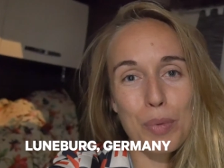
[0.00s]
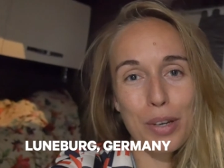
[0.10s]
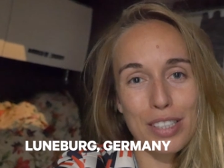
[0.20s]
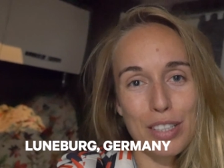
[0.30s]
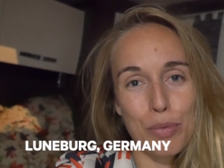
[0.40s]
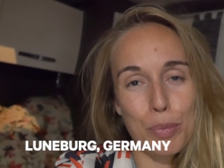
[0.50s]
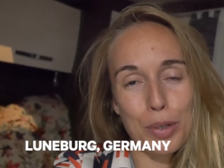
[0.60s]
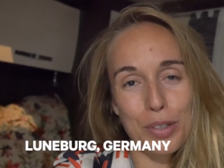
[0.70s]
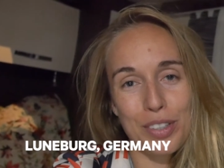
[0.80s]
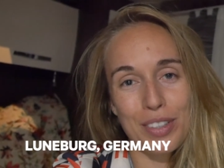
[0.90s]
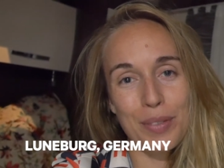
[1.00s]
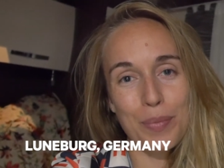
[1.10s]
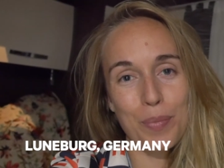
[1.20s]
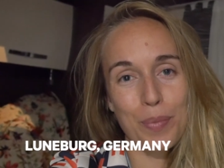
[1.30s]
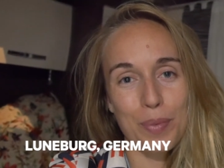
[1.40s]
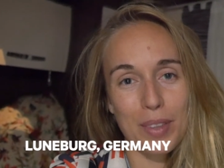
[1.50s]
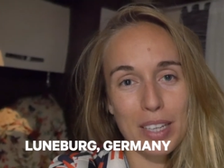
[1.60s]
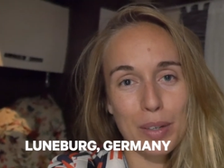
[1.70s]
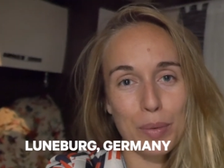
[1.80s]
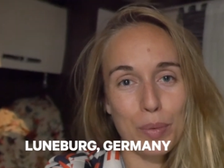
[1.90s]
positive person,
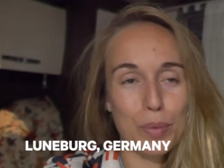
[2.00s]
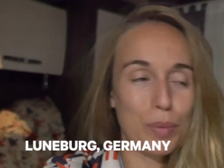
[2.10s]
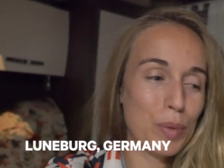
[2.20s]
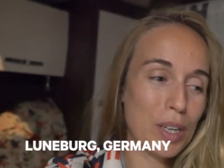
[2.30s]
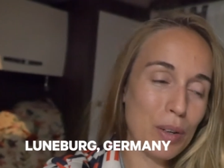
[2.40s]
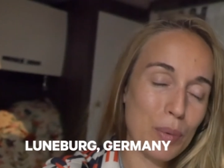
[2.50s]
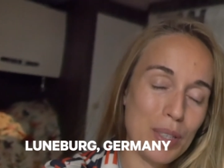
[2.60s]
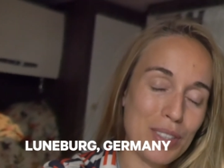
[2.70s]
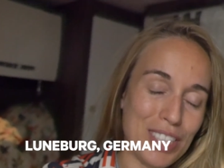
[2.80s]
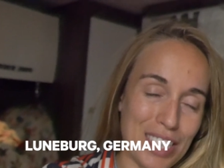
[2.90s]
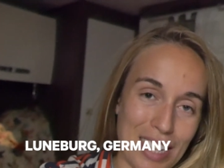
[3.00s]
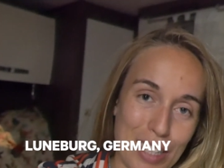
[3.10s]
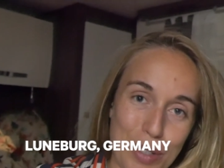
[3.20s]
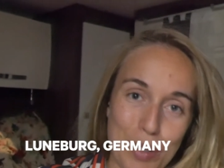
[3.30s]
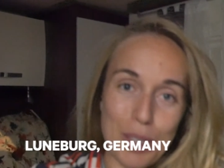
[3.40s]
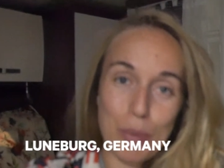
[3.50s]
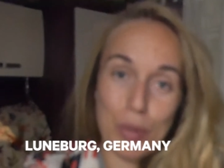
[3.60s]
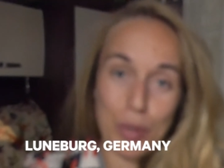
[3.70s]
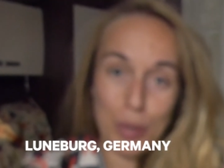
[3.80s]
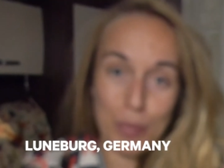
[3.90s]
and we can't wait to share that story
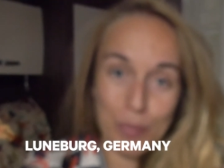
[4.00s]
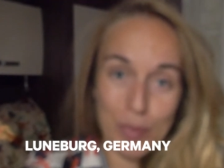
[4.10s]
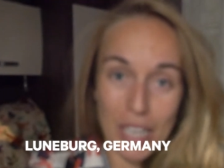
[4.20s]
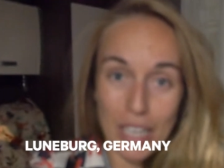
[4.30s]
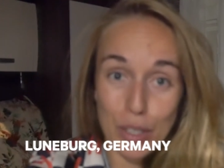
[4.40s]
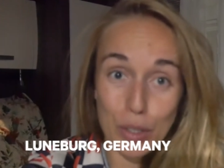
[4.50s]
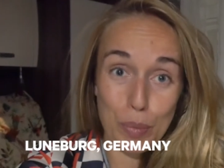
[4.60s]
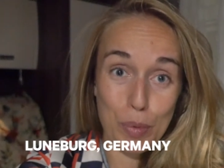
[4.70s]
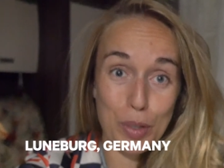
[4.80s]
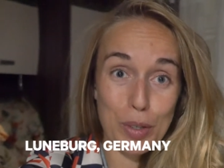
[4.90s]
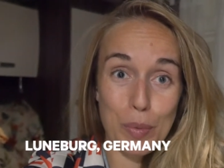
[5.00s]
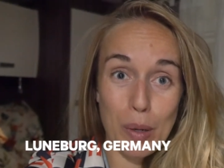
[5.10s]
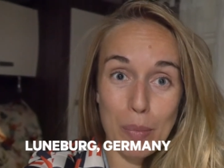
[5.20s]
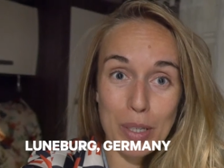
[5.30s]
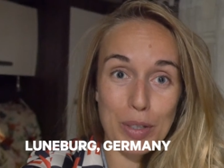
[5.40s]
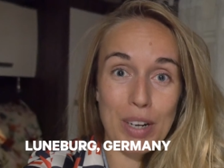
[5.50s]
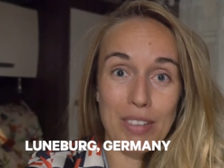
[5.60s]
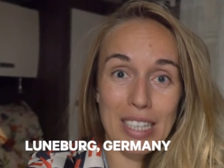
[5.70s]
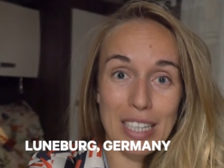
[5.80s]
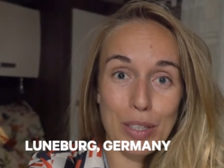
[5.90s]
with you. Tomorrow we'll be
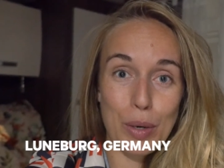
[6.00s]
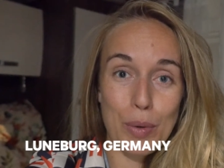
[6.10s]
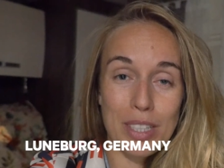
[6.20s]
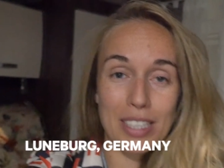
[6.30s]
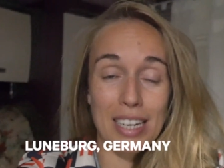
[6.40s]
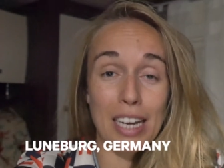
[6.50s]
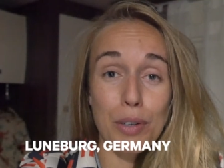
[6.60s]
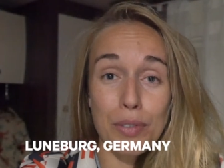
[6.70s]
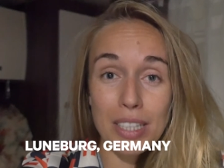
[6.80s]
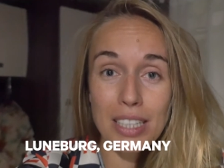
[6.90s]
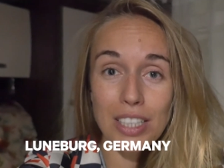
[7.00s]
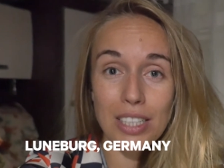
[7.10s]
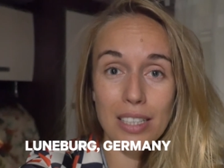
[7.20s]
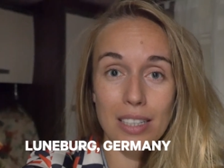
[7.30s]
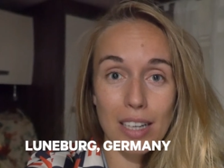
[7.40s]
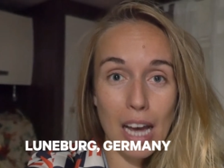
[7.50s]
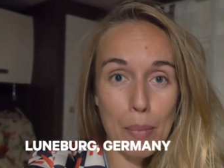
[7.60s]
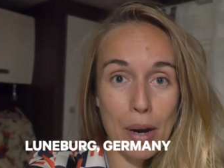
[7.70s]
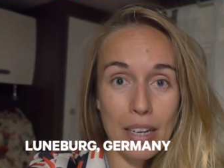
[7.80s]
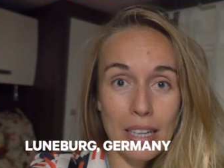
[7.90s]
traveling towards an eco village,
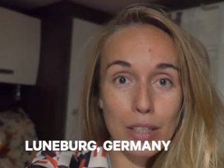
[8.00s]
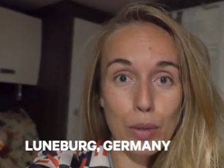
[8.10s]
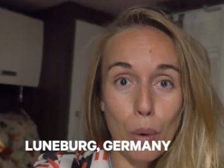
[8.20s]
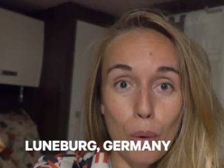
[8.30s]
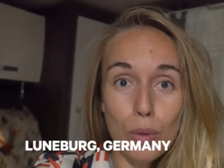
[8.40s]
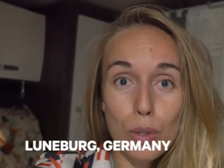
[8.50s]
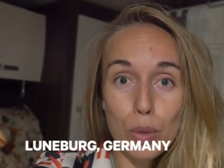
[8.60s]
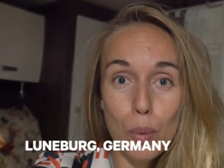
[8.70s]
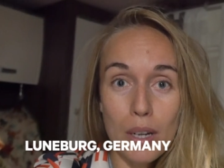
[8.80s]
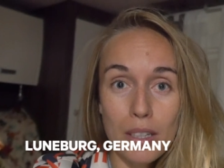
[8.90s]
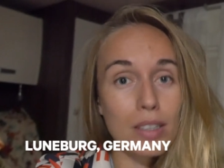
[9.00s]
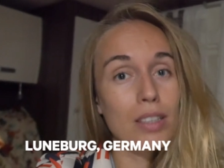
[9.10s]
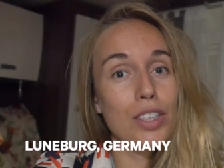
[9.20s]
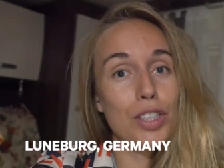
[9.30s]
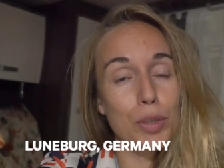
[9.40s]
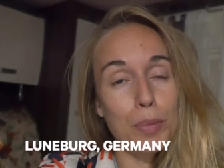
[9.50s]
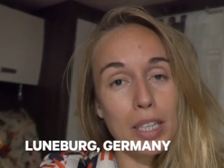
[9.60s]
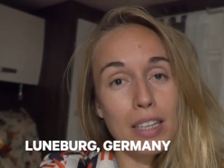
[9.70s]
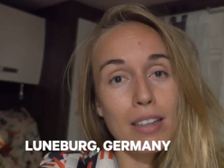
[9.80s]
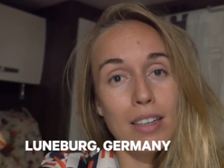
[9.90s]
apparently the oldest one in
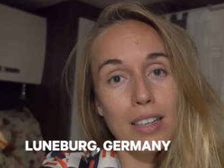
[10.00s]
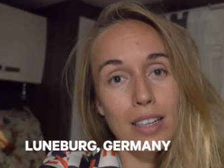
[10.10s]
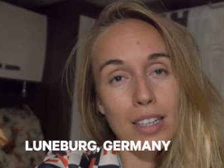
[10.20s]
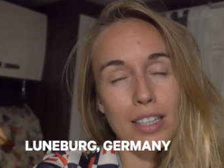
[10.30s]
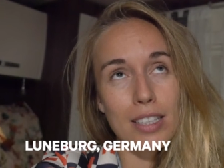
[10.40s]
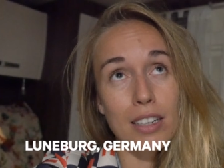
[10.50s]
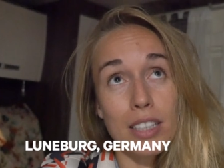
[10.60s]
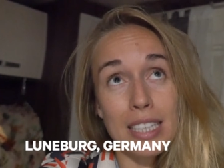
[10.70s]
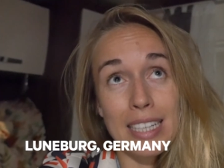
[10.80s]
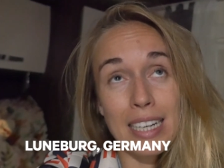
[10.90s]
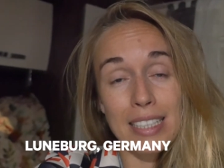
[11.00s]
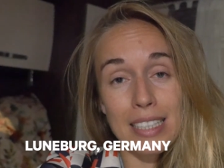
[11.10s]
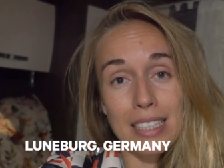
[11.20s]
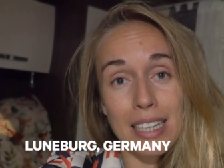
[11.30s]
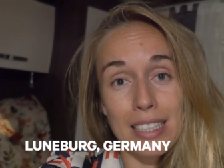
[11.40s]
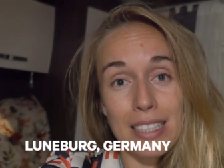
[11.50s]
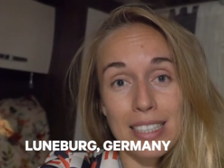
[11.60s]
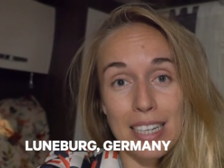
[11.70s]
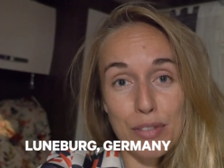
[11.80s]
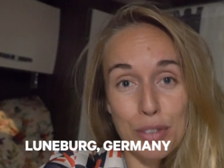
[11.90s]
Germany. It started in
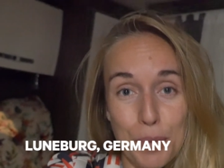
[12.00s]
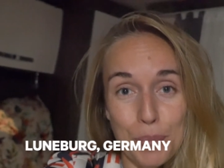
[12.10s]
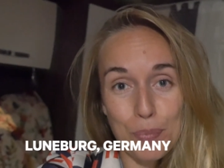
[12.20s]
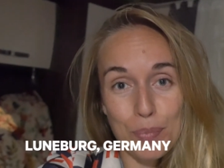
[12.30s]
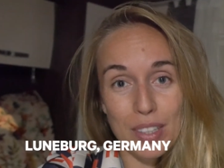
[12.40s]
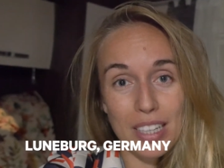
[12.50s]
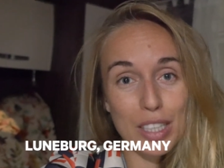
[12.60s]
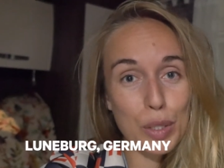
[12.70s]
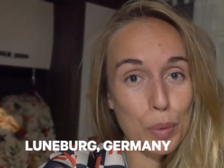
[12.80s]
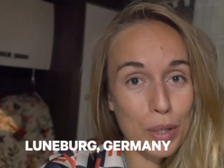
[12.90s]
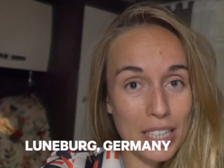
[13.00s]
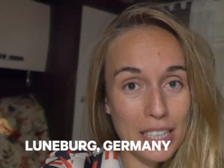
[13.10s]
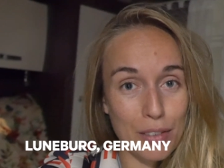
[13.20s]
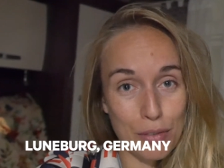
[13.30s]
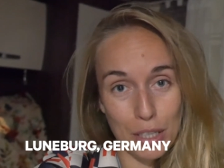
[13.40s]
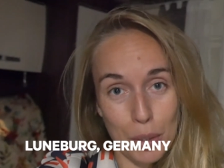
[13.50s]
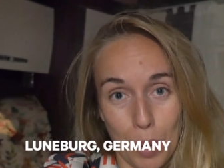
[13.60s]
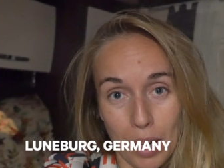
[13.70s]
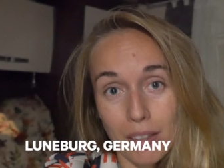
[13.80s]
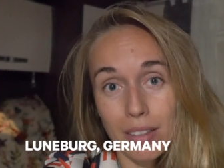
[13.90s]
1997 and it's working very
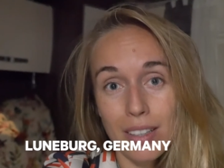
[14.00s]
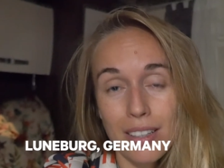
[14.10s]
well.